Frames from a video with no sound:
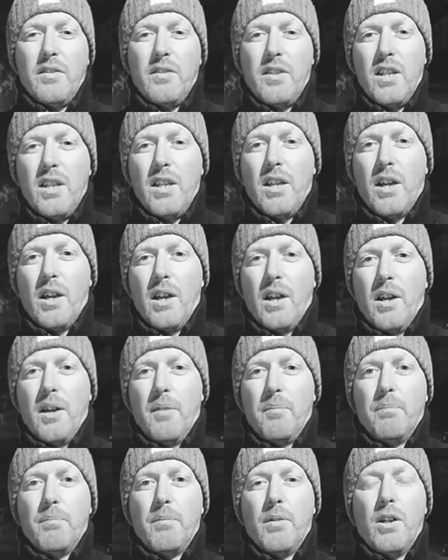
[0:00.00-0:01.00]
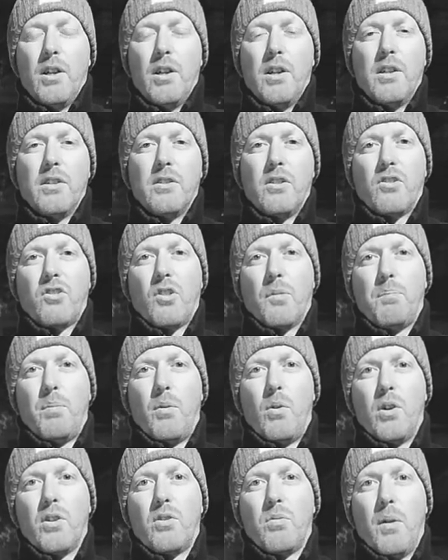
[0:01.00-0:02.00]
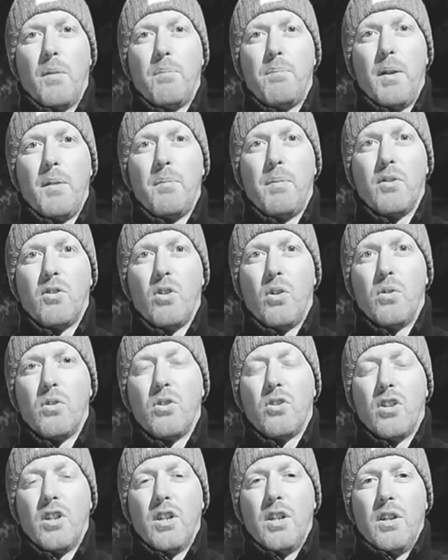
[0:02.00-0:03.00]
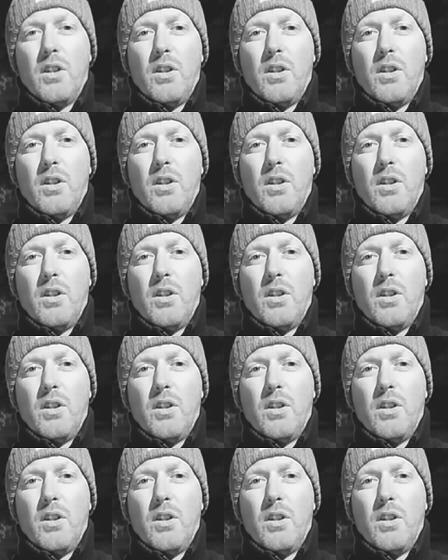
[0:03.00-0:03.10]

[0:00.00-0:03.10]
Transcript: the support where people don't